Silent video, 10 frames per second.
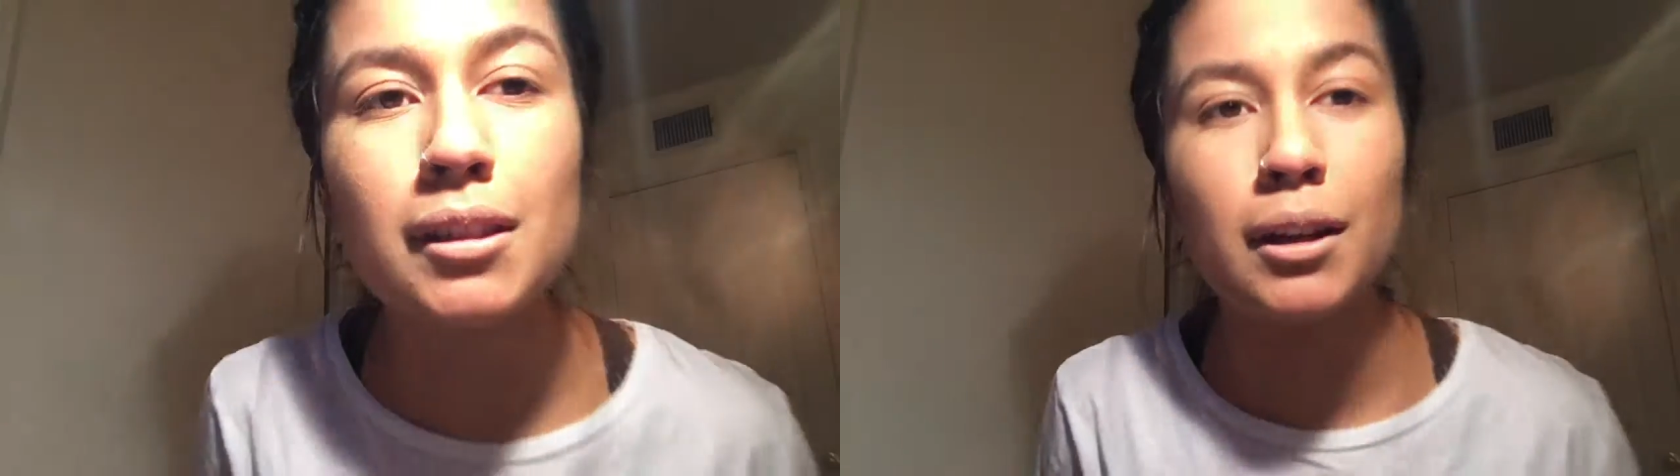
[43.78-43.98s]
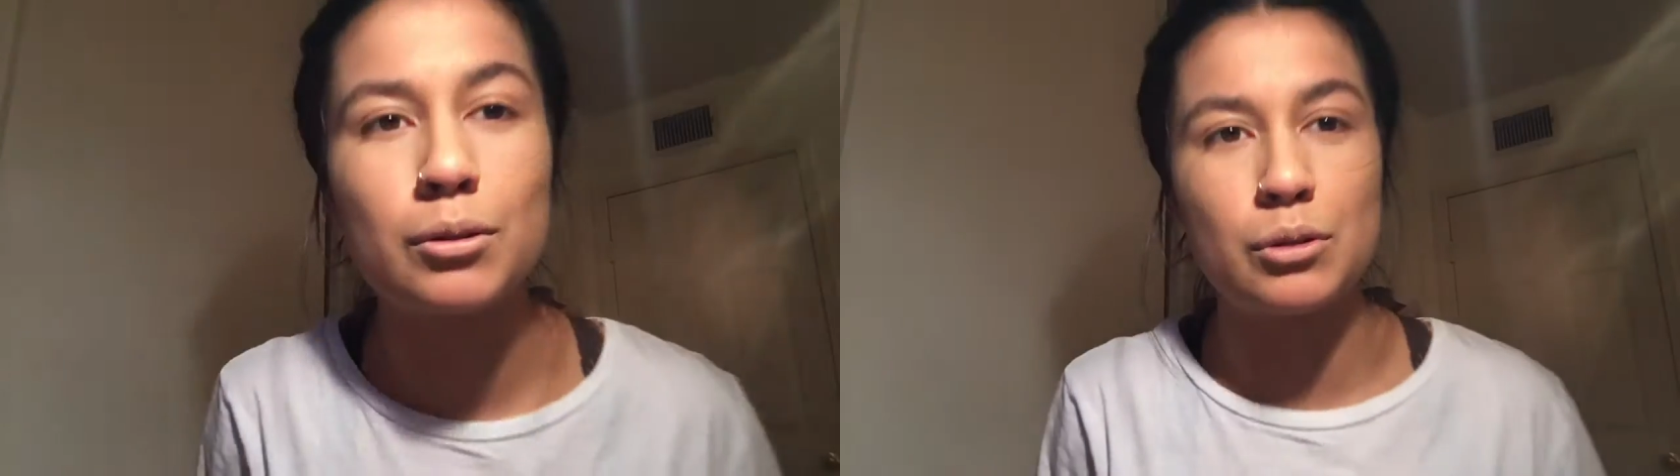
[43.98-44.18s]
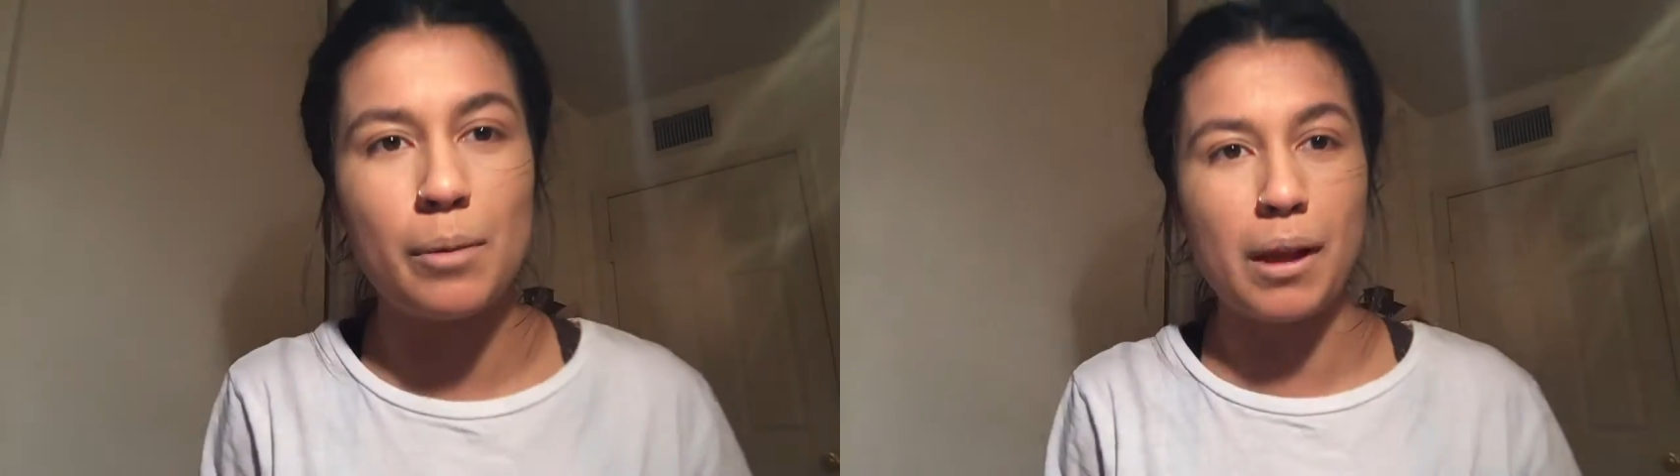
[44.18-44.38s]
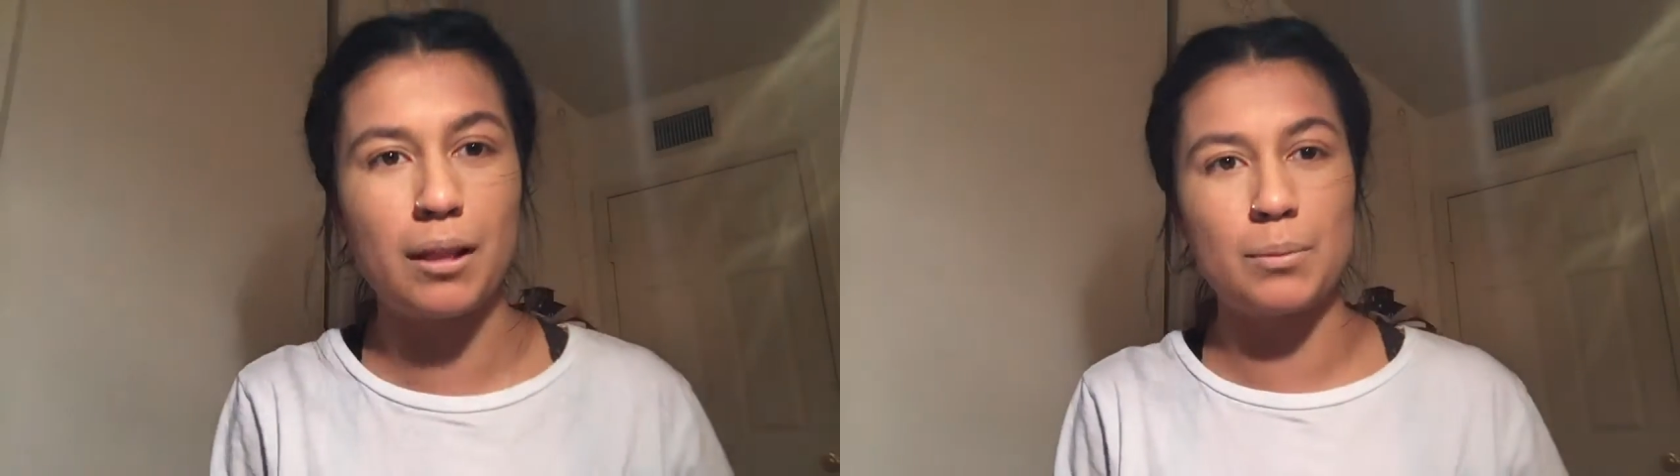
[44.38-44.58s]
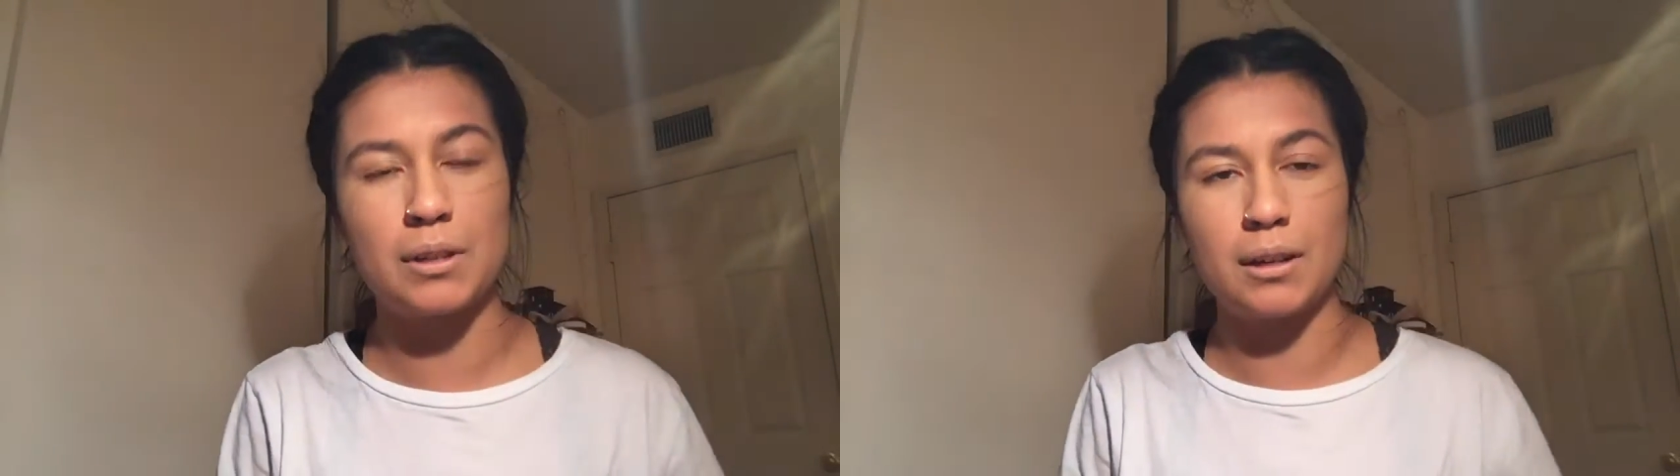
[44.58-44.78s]
can see how dry my
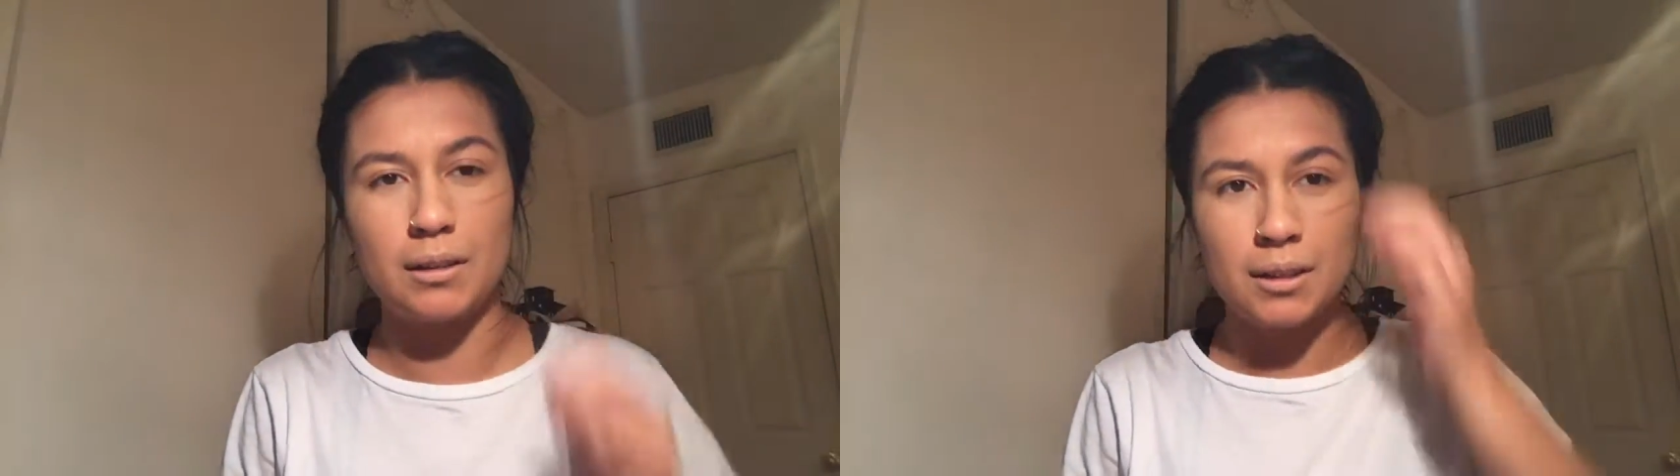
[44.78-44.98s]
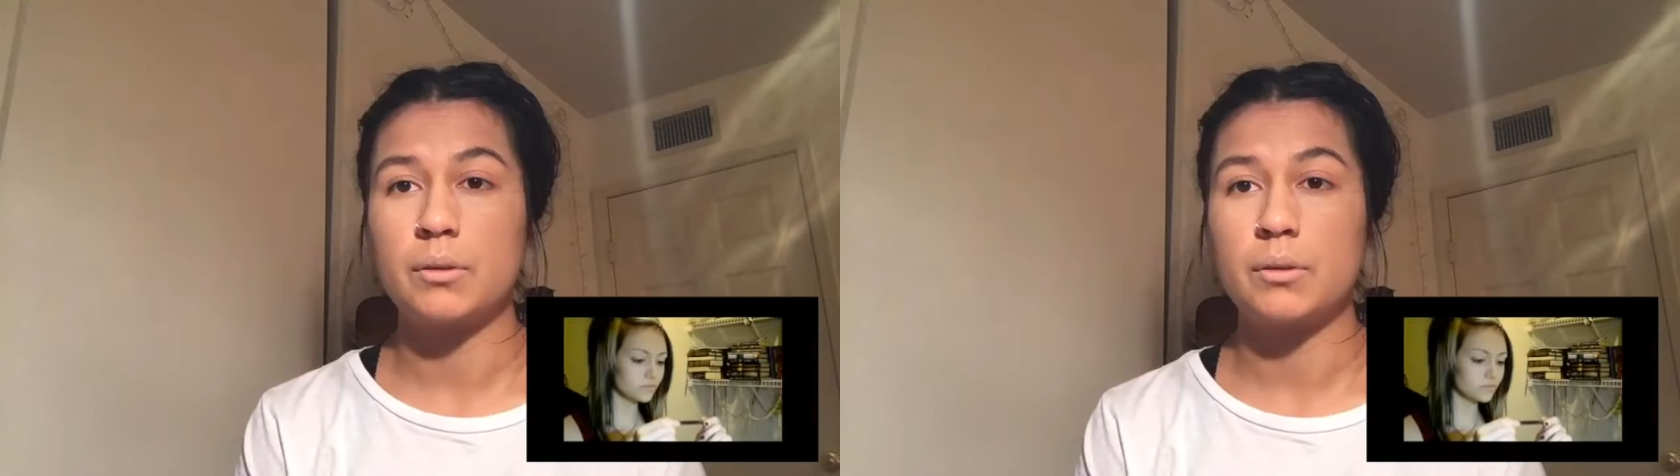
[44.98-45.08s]
lips are.